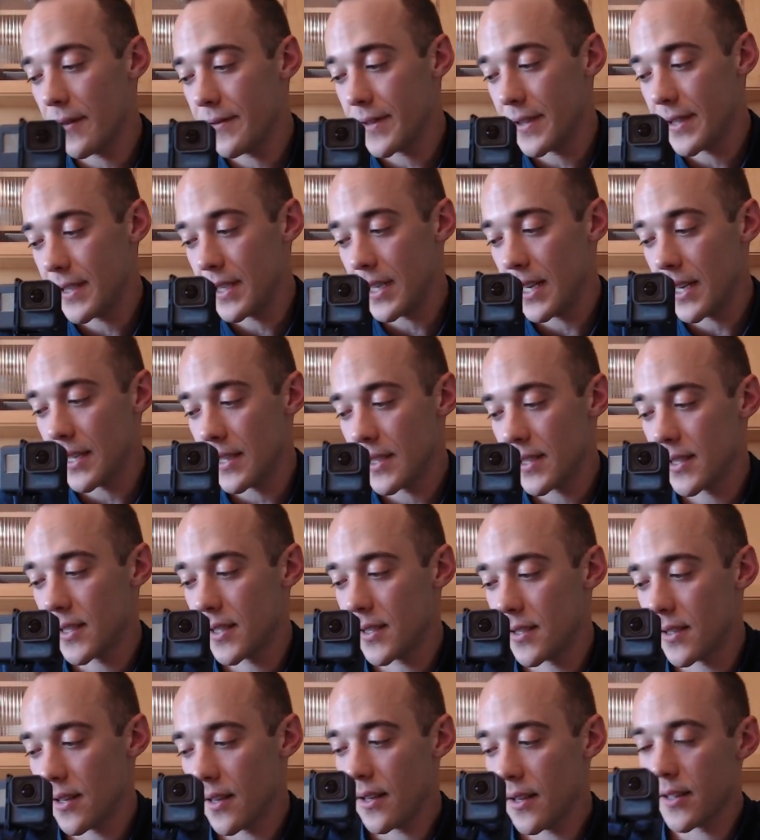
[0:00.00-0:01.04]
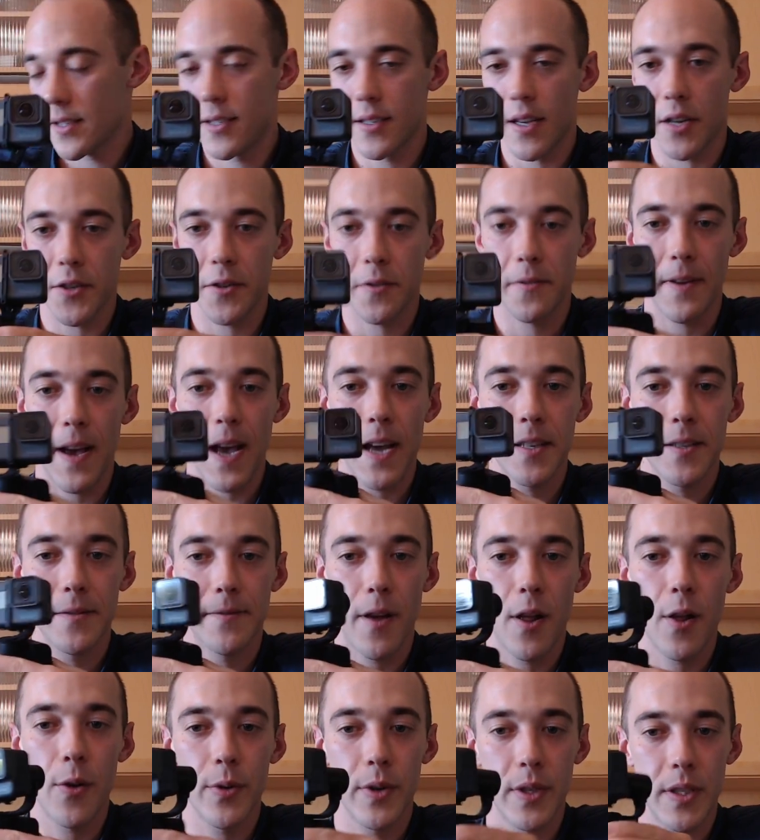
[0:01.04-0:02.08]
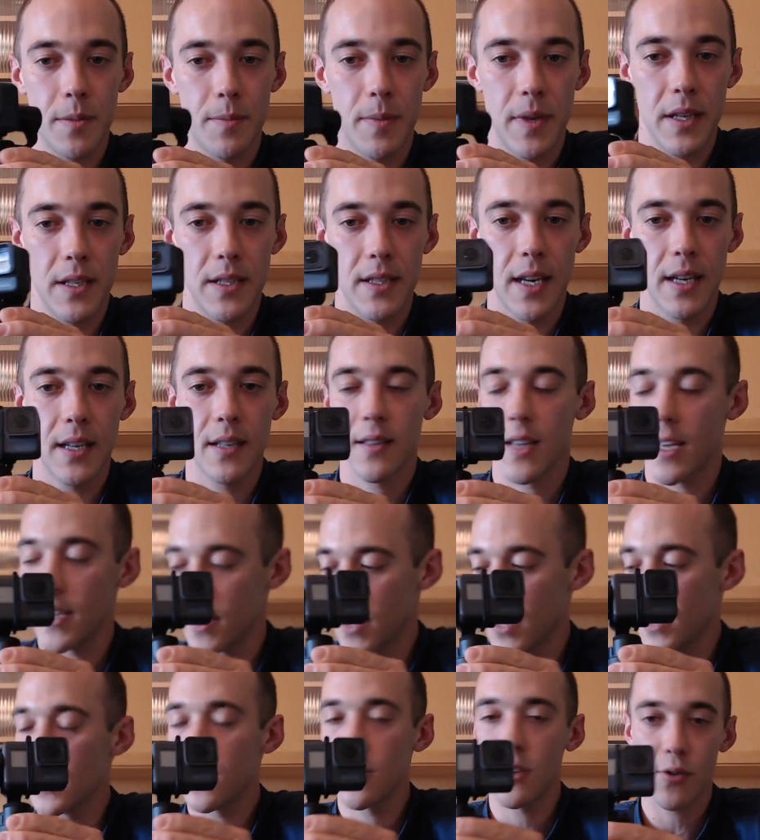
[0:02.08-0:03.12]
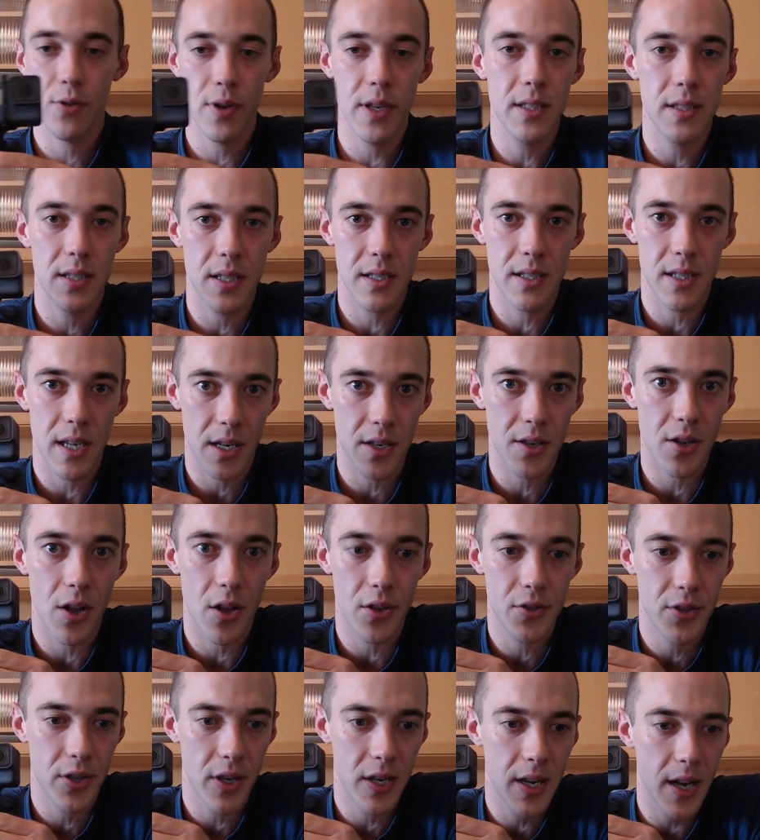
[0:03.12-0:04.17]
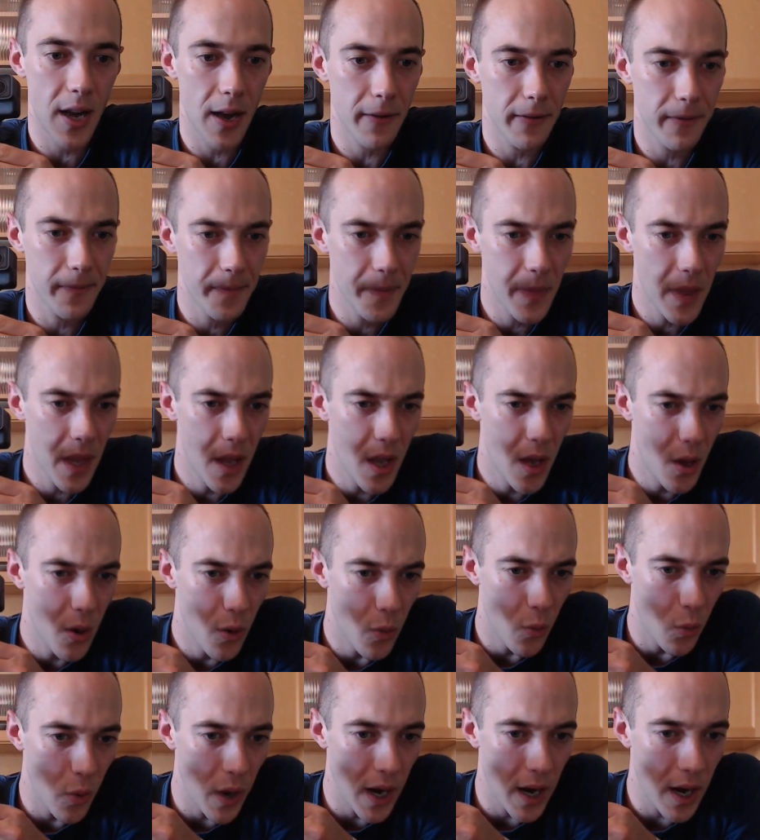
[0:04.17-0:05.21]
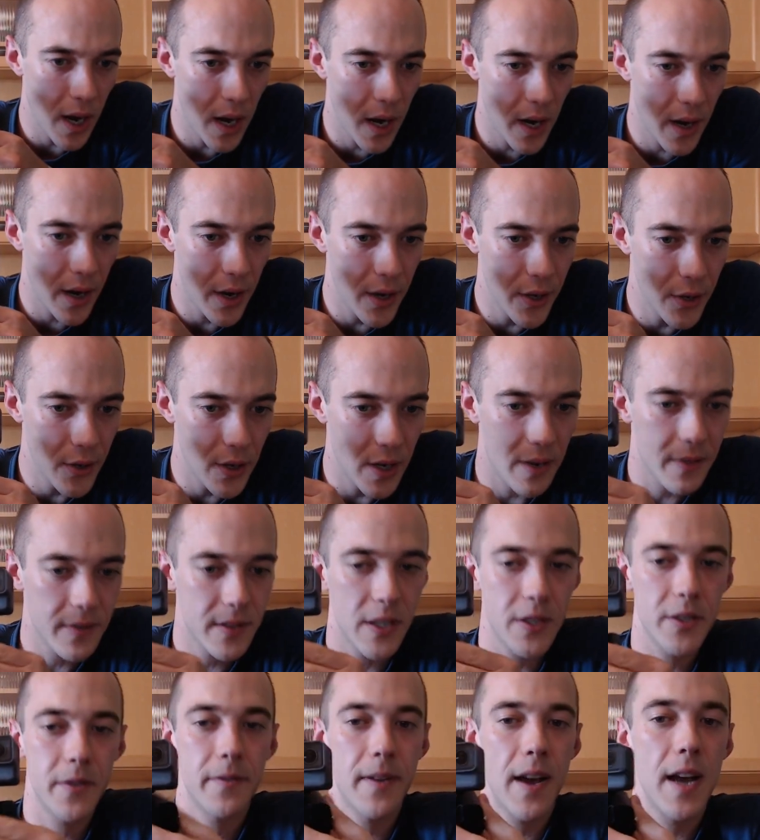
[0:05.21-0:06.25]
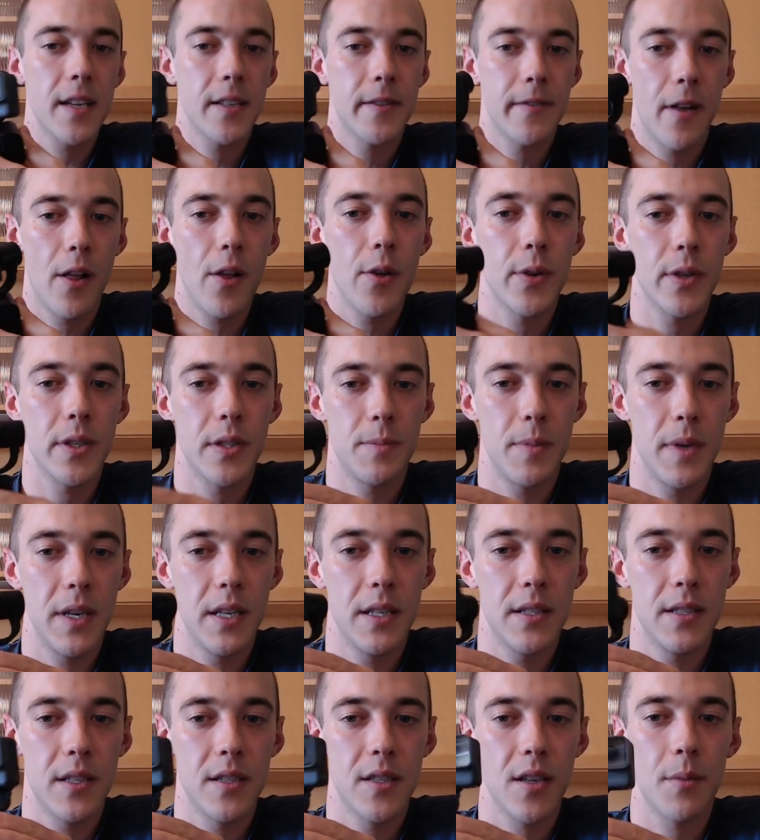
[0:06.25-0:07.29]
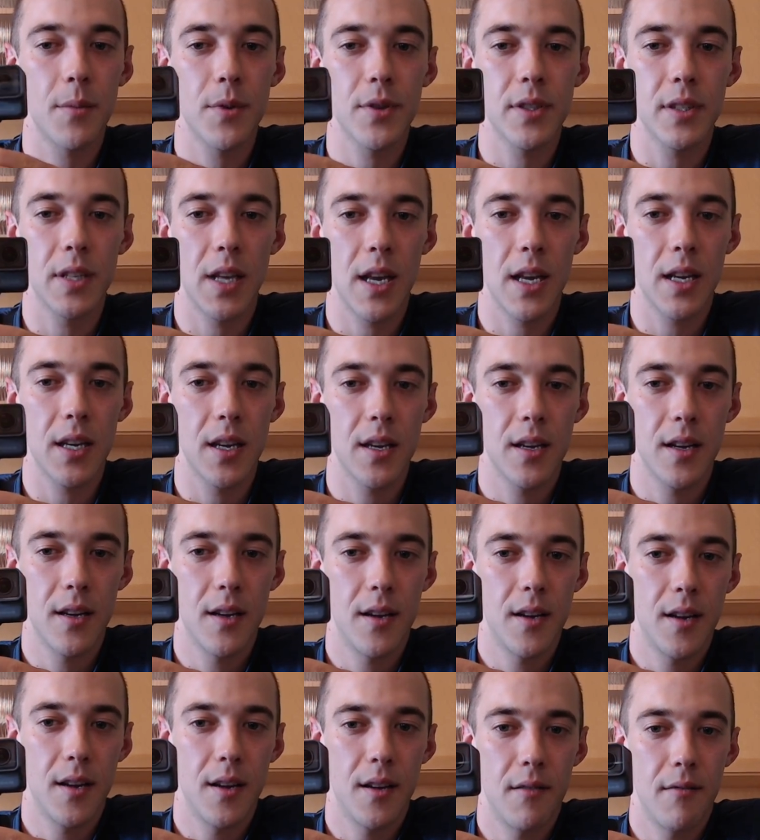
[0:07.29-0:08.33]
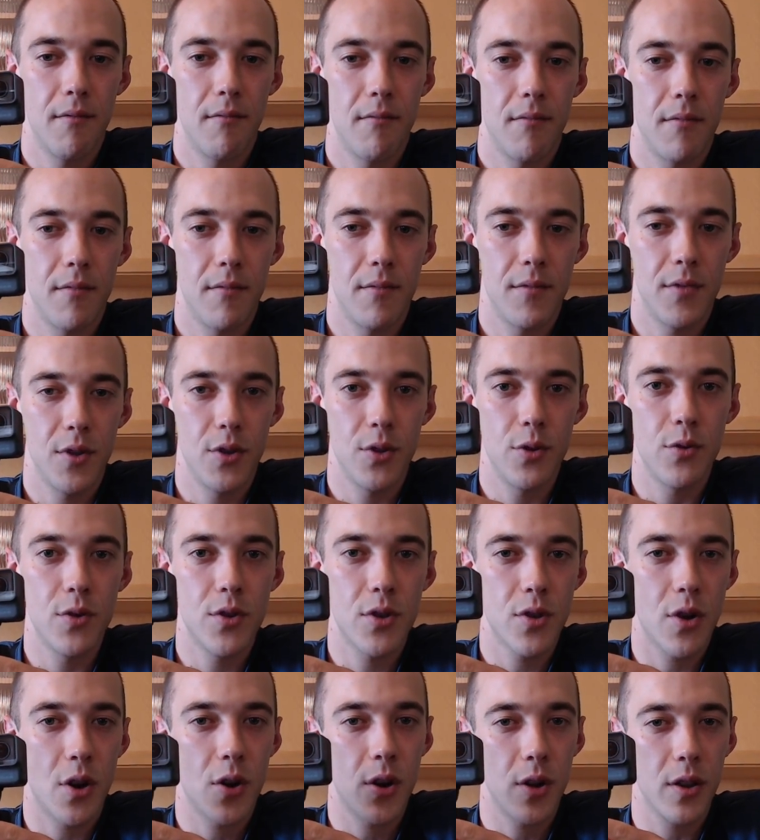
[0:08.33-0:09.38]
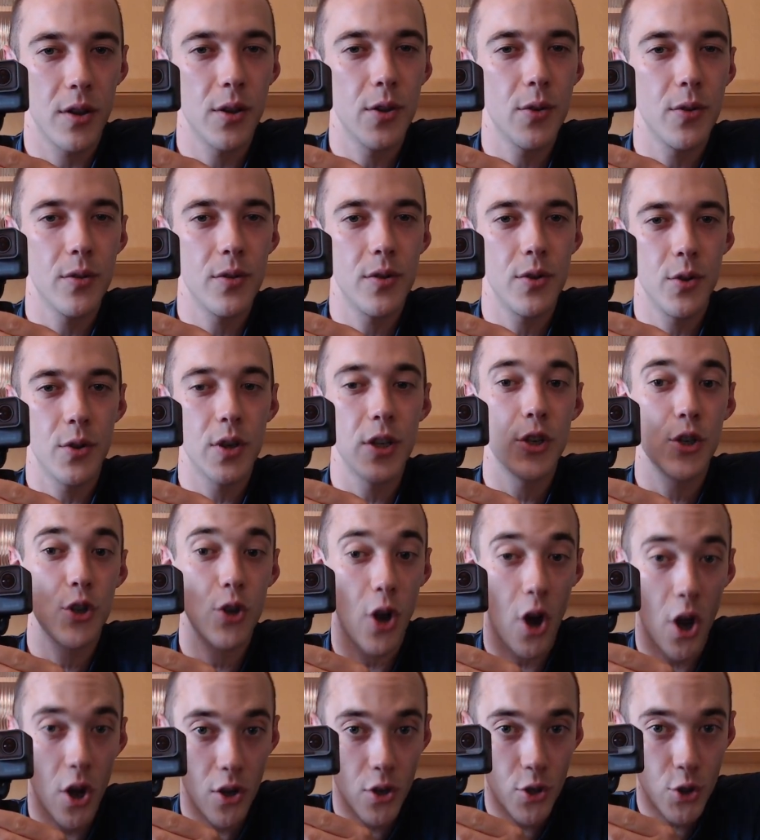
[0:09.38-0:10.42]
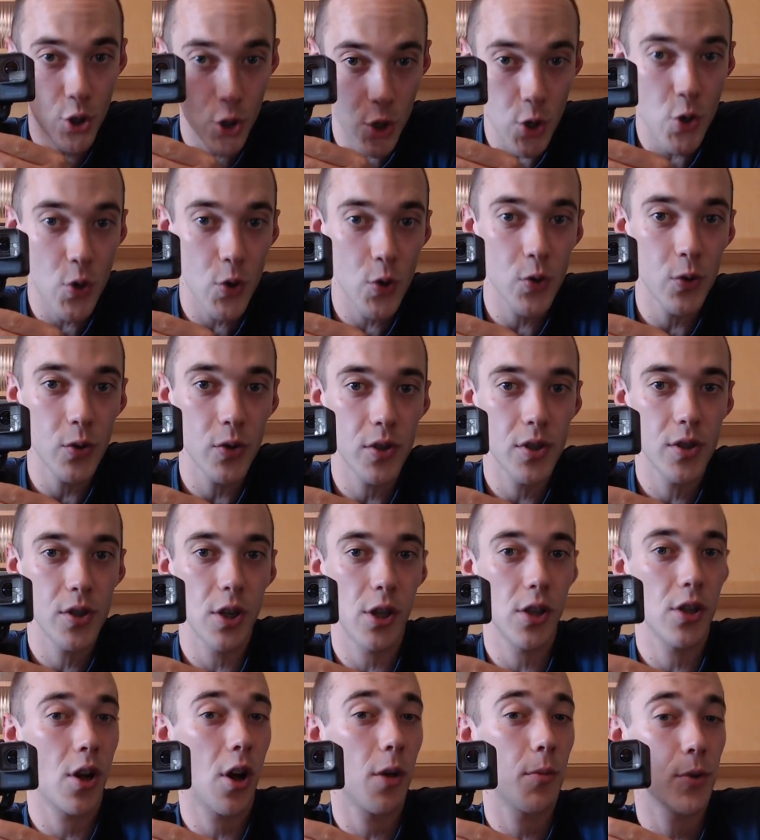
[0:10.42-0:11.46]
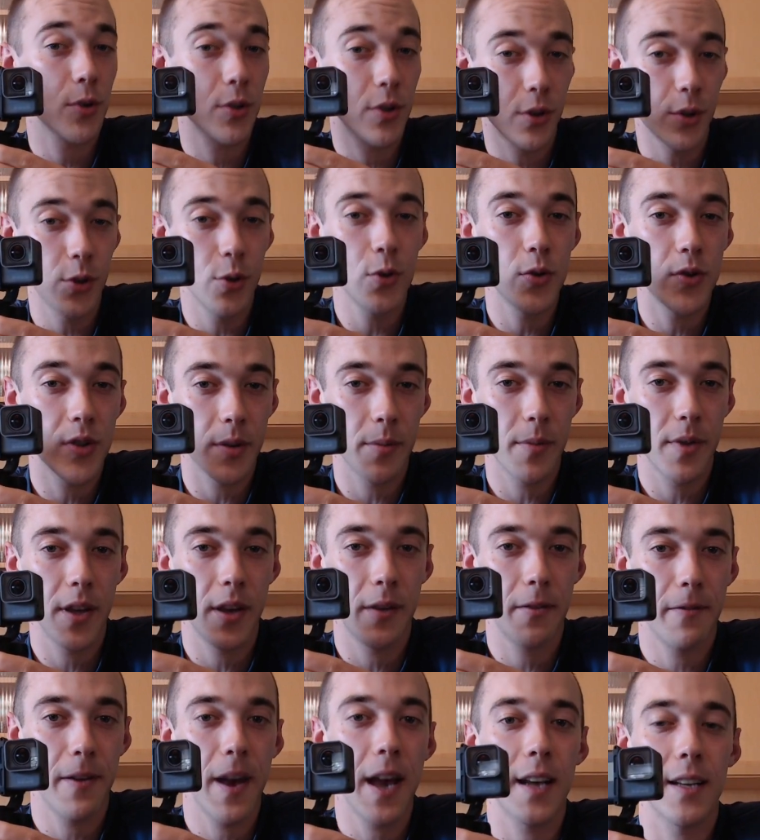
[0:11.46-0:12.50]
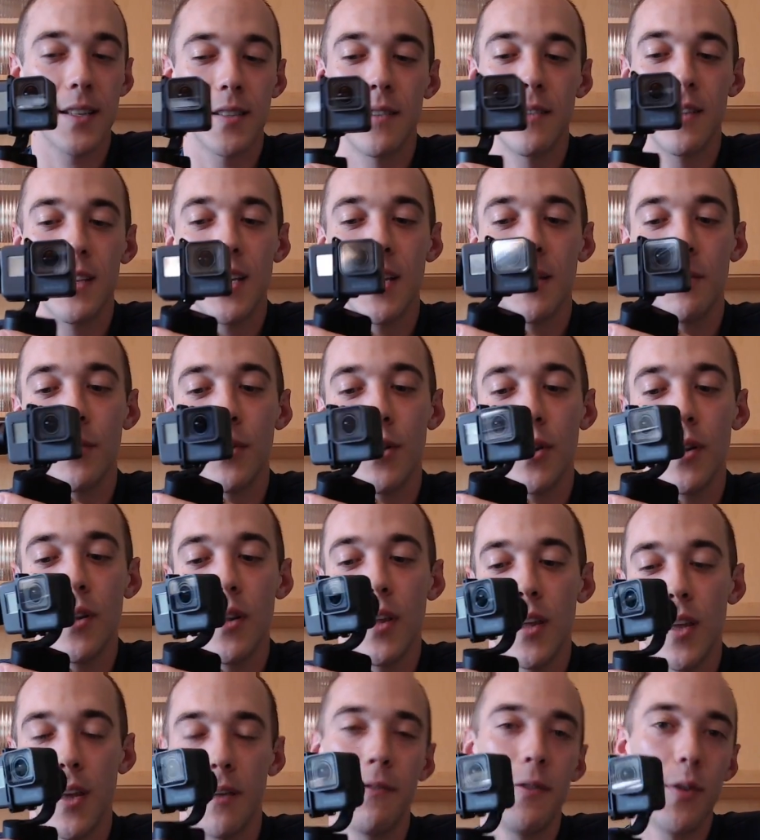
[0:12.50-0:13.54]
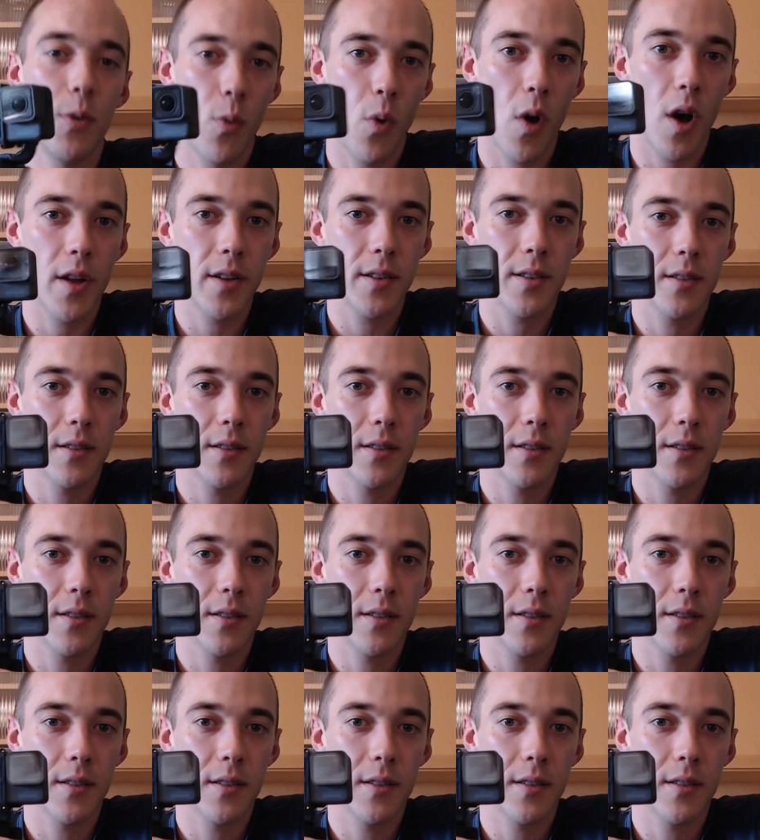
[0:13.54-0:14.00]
see is such fast following speeds, like to increase this technology enough where you can have such fast following speeds. It's almost like you sort of you can choose to almost lose some of the effects of the gimbal if you want,